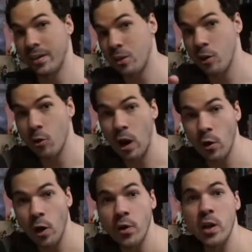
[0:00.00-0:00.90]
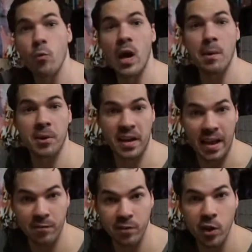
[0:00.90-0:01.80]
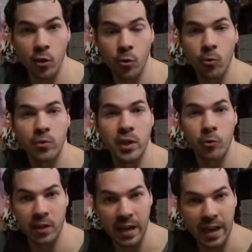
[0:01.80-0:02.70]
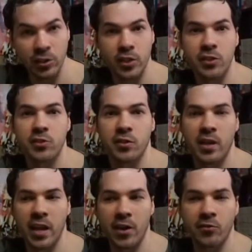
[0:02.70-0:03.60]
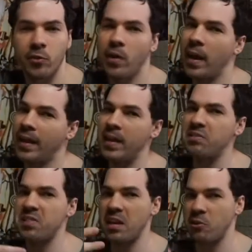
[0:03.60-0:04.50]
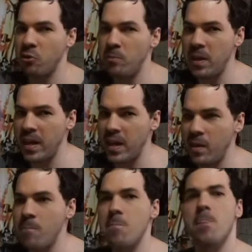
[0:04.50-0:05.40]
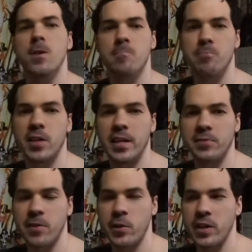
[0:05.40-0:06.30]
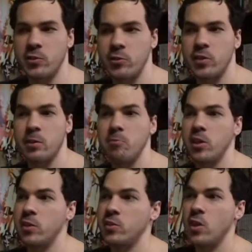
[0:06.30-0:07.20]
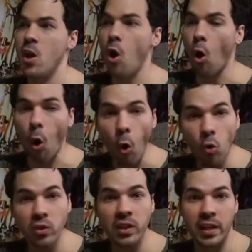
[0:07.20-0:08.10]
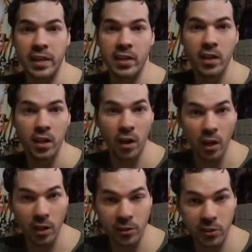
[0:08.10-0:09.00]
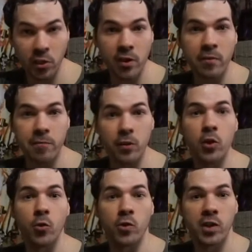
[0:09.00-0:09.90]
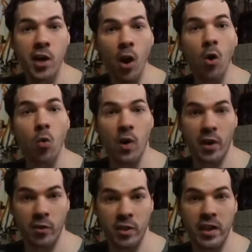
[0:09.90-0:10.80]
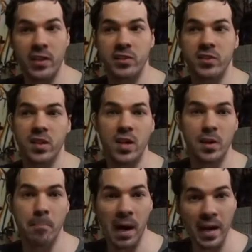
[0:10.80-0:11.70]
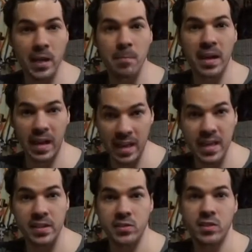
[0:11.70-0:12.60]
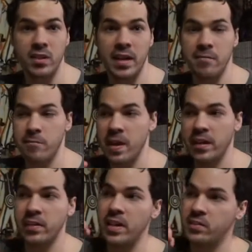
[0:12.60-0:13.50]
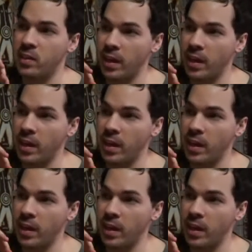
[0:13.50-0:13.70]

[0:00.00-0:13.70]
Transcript: You know, only Waban have no connection to there. So I guess that could be it. But it's very interesting because only a certain few know where this monument is. In fact, it's